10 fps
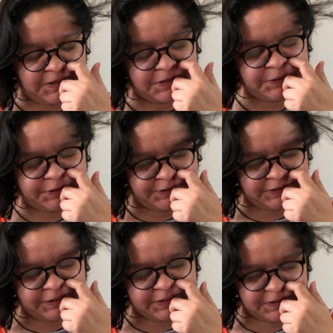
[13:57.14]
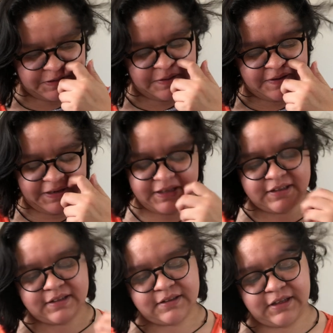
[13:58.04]
hook
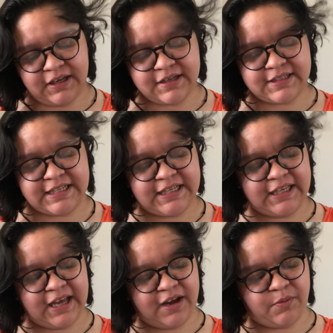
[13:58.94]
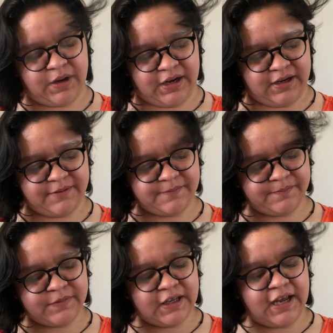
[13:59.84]
in DK weight,
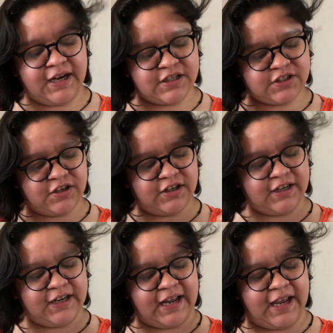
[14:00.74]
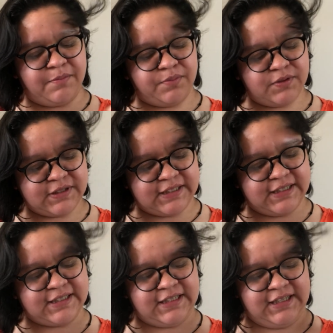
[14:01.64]
and I started it April
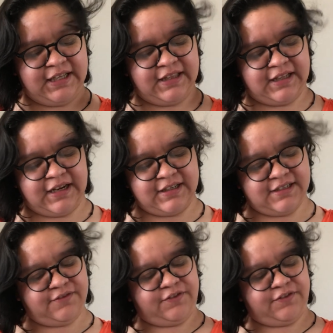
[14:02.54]
16th, and I didn't